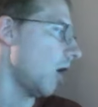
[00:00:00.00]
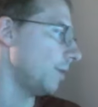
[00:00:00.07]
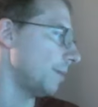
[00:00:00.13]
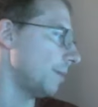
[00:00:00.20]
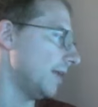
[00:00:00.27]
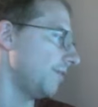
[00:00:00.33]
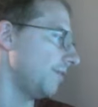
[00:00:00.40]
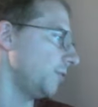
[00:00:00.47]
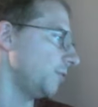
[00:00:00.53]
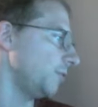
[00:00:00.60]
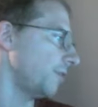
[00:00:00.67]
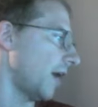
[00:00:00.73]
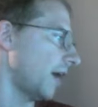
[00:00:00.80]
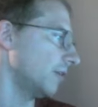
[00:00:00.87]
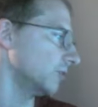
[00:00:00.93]
he made a few
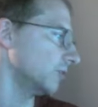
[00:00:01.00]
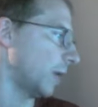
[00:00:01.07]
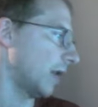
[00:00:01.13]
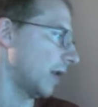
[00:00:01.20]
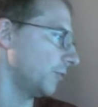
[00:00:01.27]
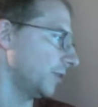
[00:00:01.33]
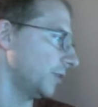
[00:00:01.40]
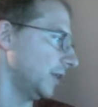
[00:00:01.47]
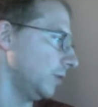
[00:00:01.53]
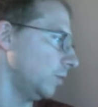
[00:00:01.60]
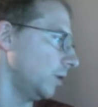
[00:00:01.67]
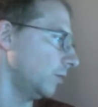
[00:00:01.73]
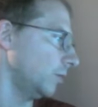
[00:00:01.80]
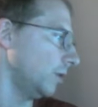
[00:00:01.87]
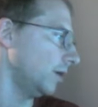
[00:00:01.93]
finals, but I don't think he
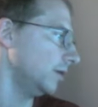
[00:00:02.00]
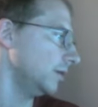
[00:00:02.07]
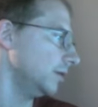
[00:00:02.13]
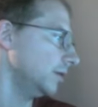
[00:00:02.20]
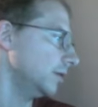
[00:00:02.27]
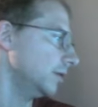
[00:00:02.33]
won one.